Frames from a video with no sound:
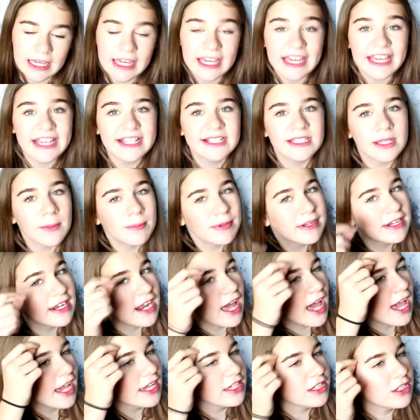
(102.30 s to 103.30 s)
is
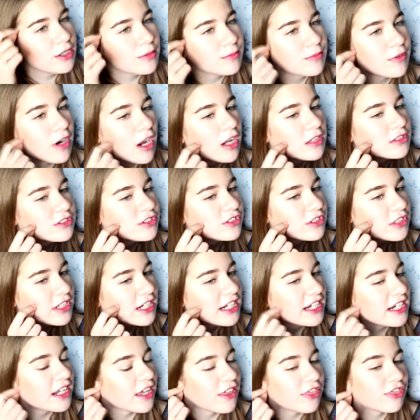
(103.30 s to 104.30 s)
applying your bronzer
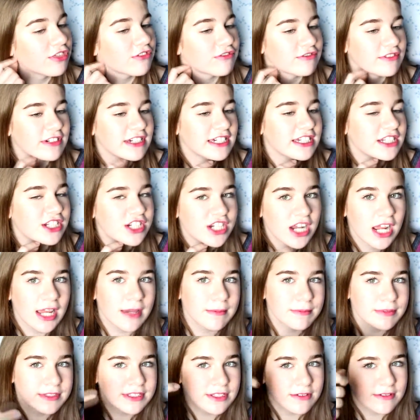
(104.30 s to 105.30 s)
in a three
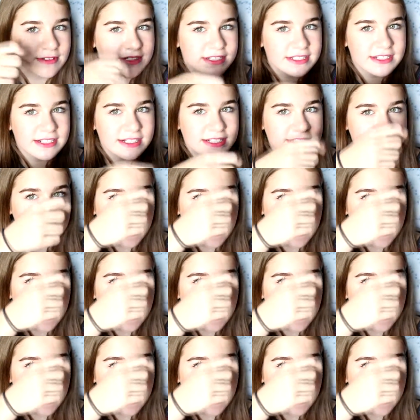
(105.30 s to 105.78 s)
shape. So it's just